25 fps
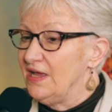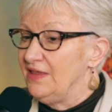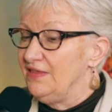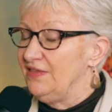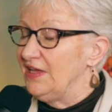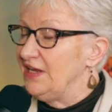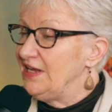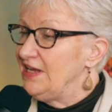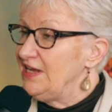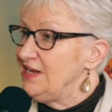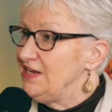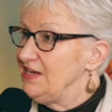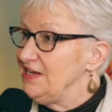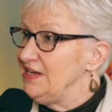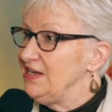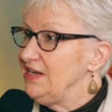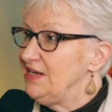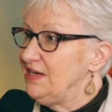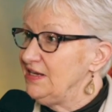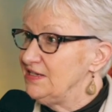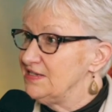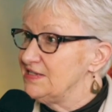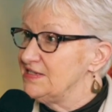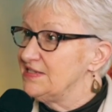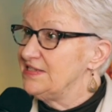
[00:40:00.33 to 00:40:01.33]
that
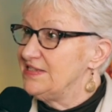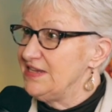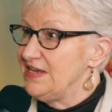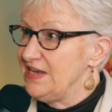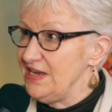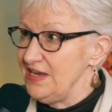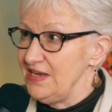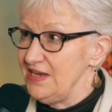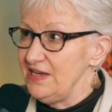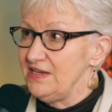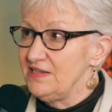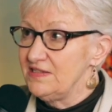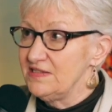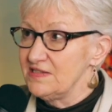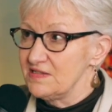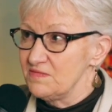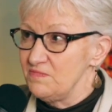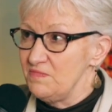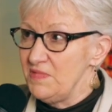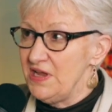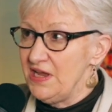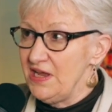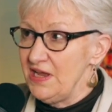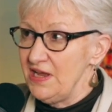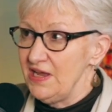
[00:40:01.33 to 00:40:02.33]
he sees
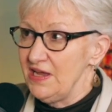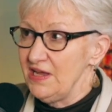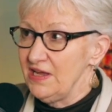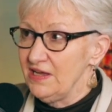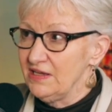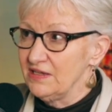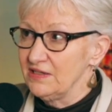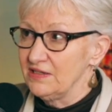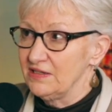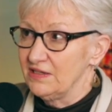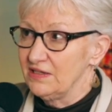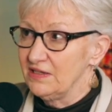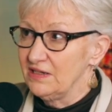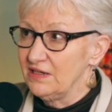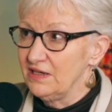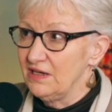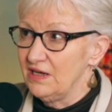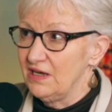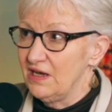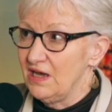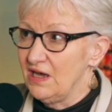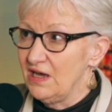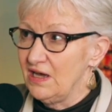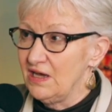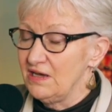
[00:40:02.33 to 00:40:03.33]
me
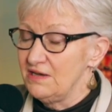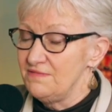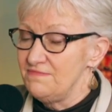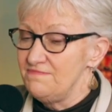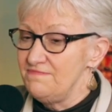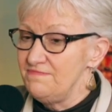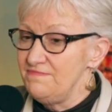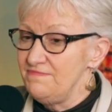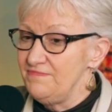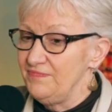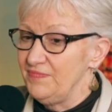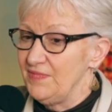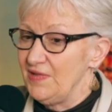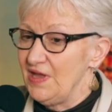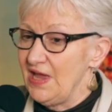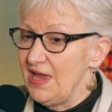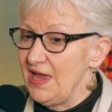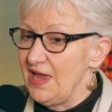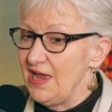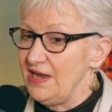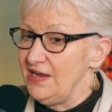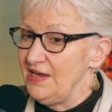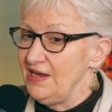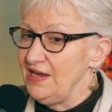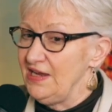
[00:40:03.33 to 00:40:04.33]
um,
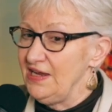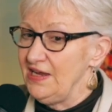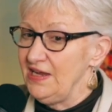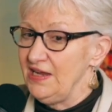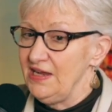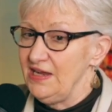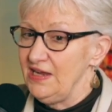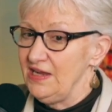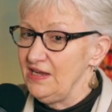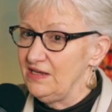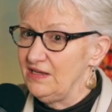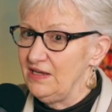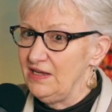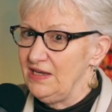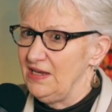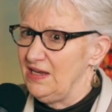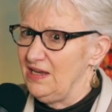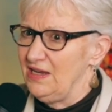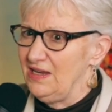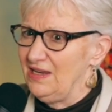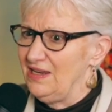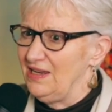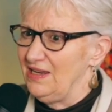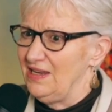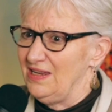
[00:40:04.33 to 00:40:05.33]
and he
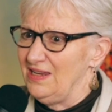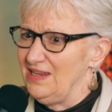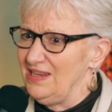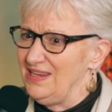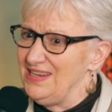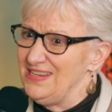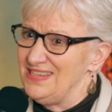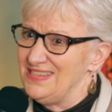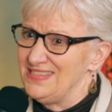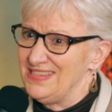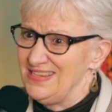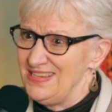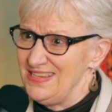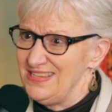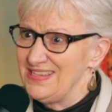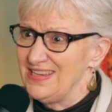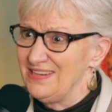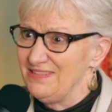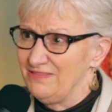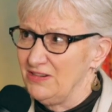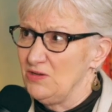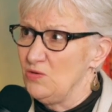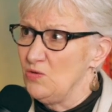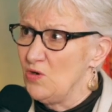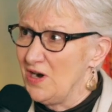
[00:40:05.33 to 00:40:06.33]
he sees
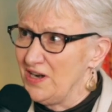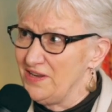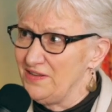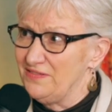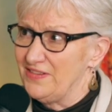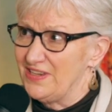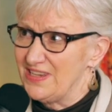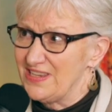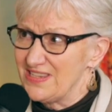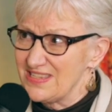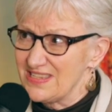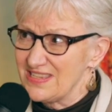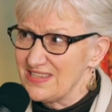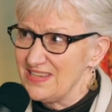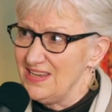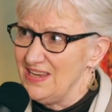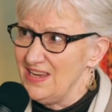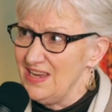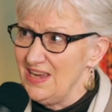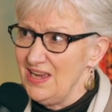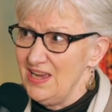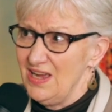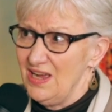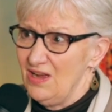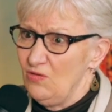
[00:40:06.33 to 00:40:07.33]
every one of us, mm.
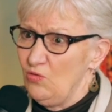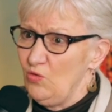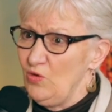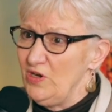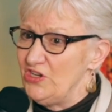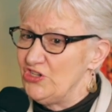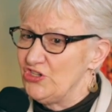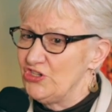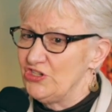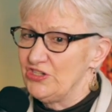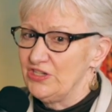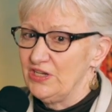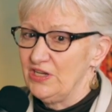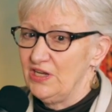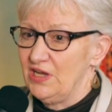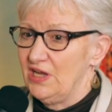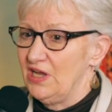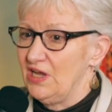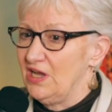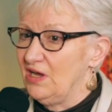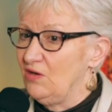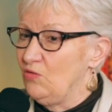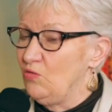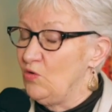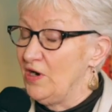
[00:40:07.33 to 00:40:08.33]
which
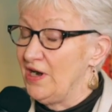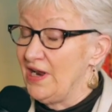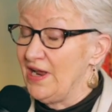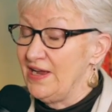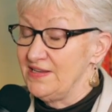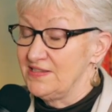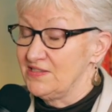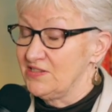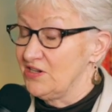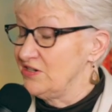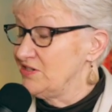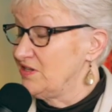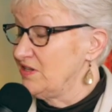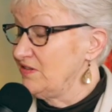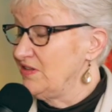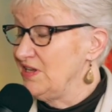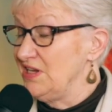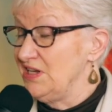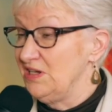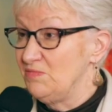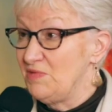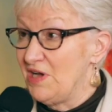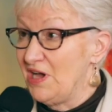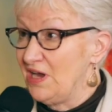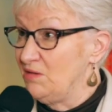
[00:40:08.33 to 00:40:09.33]
when I start to
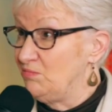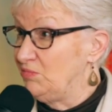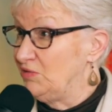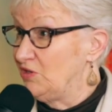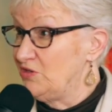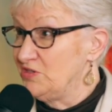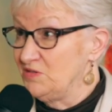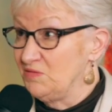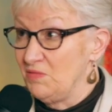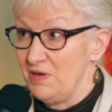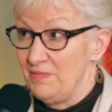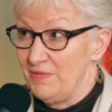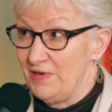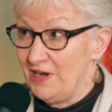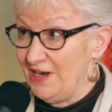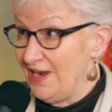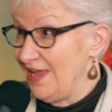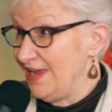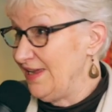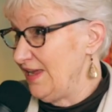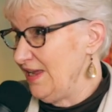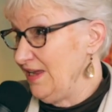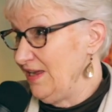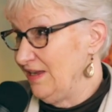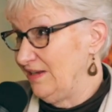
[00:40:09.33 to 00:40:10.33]
think about it blows my mind.
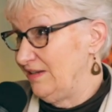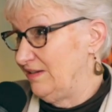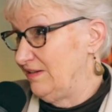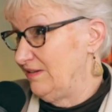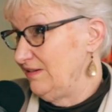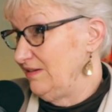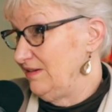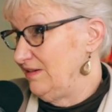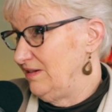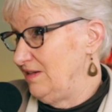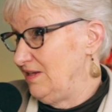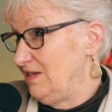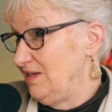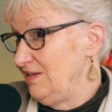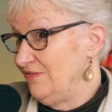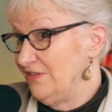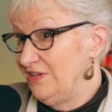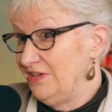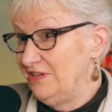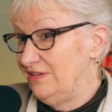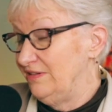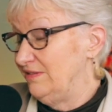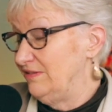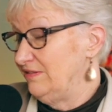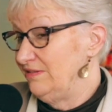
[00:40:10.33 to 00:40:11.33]
I can't
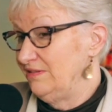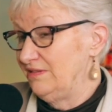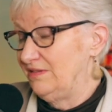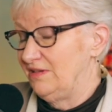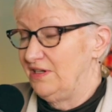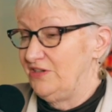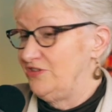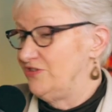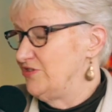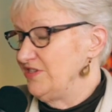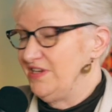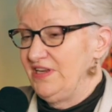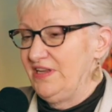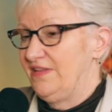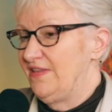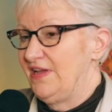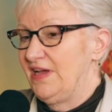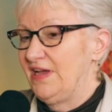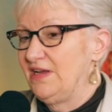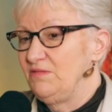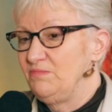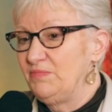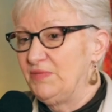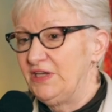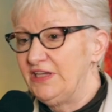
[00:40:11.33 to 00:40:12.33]
even understand
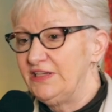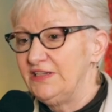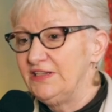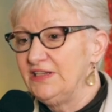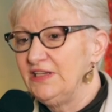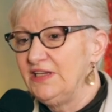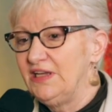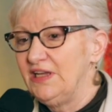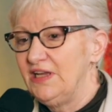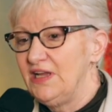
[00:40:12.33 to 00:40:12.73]
that, but